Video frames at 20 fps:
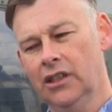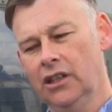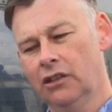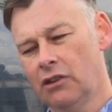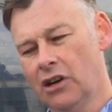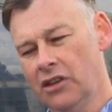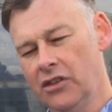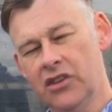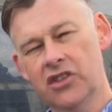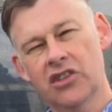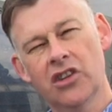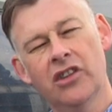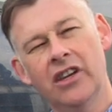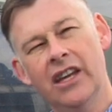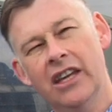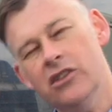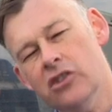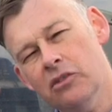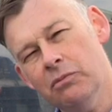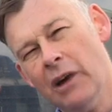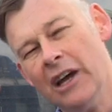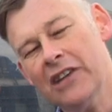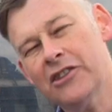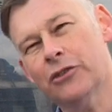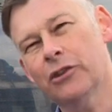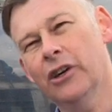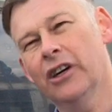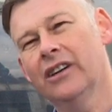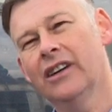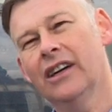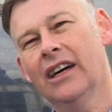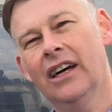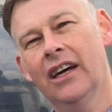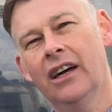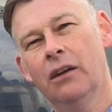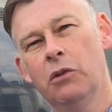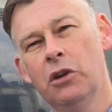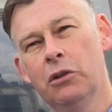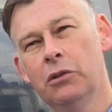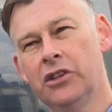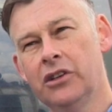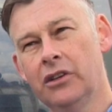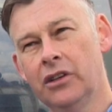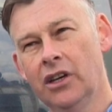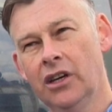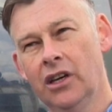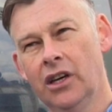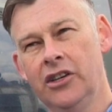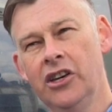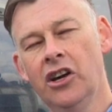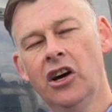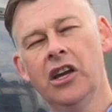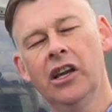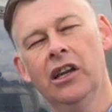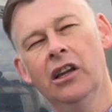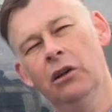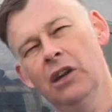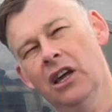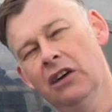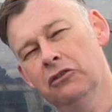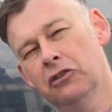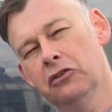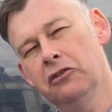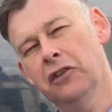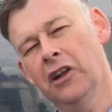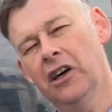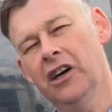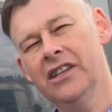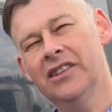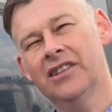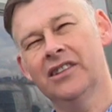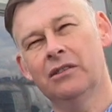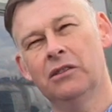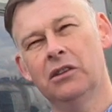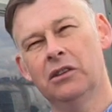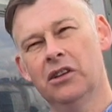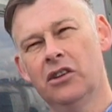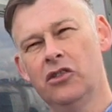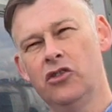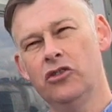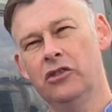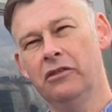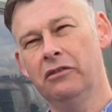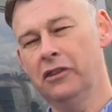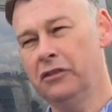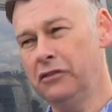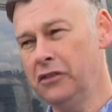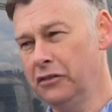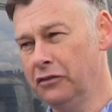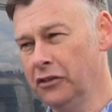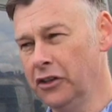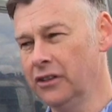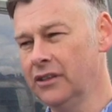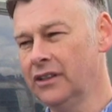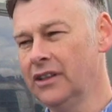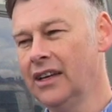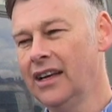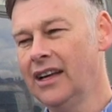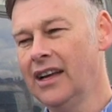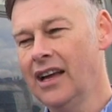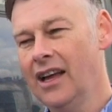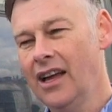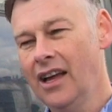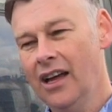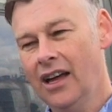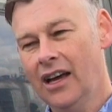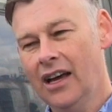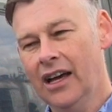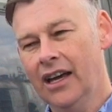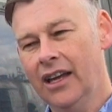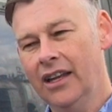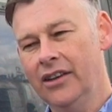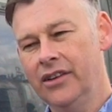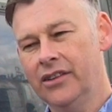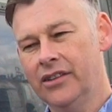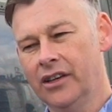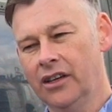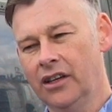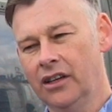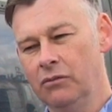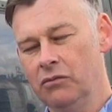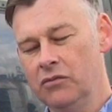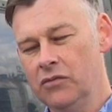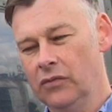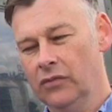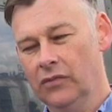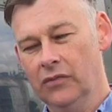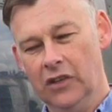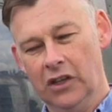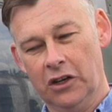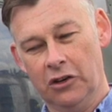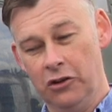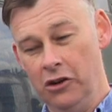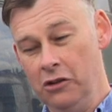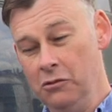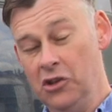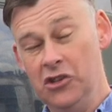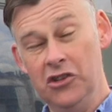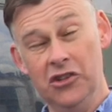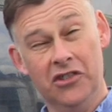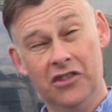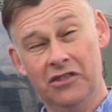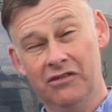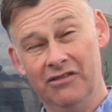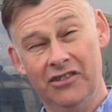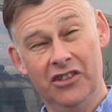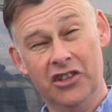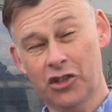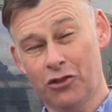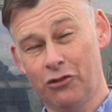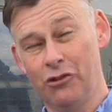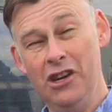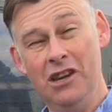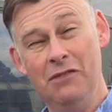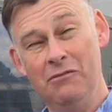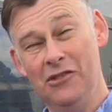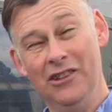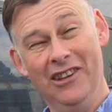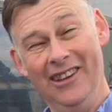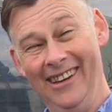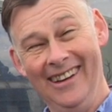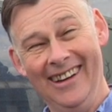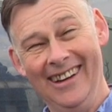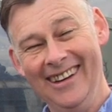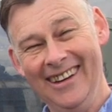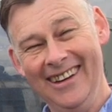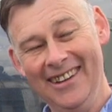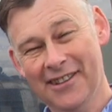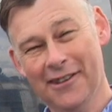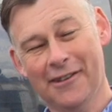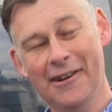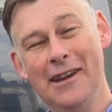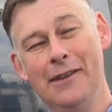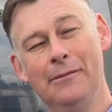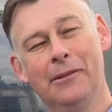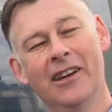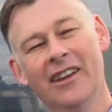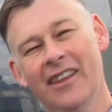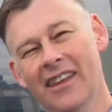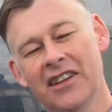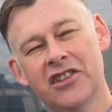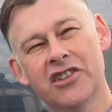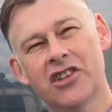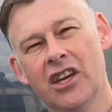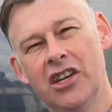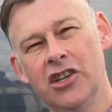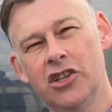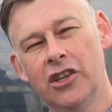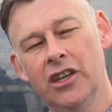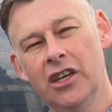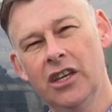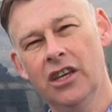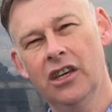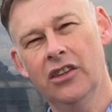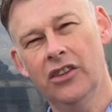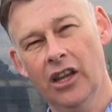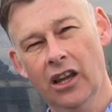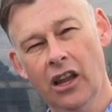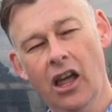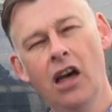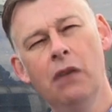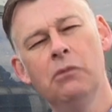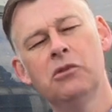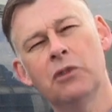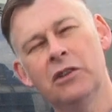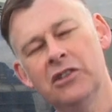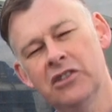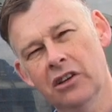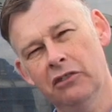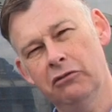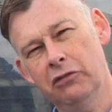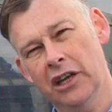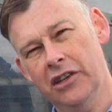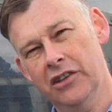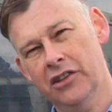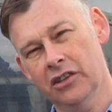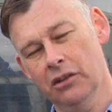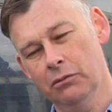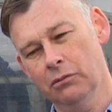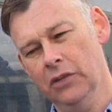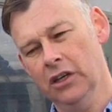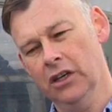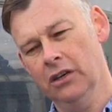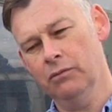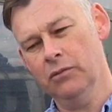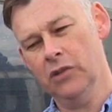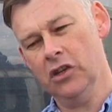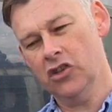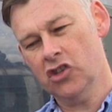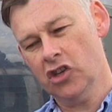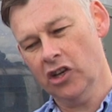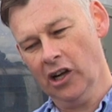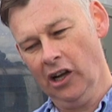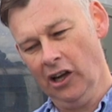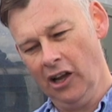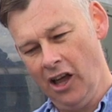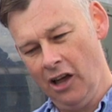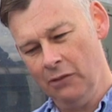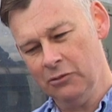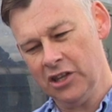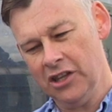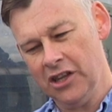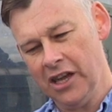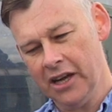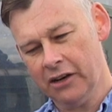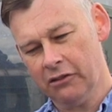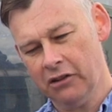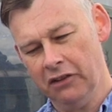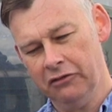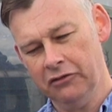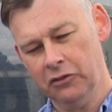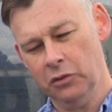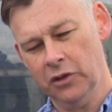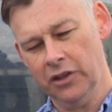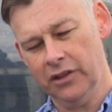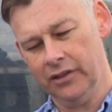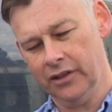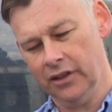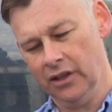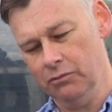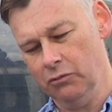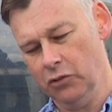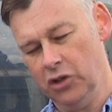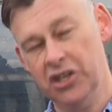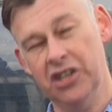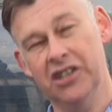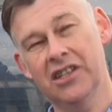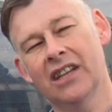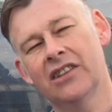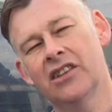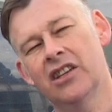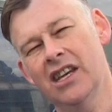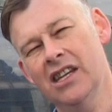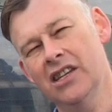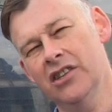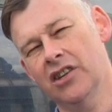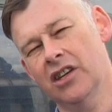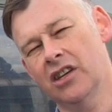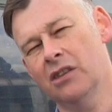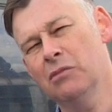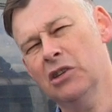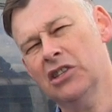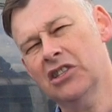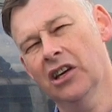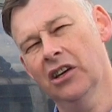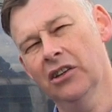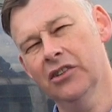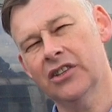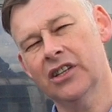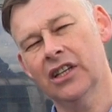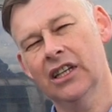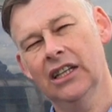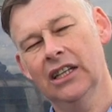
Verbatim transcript: around the southern edge of Basra, and we were doing a night low-level flight, 150 foot, and the crewman just screamed. He screamed, and at that stage the alarms went off. We had some internal alarms in the aircraft with which detected heat-seeking missiles.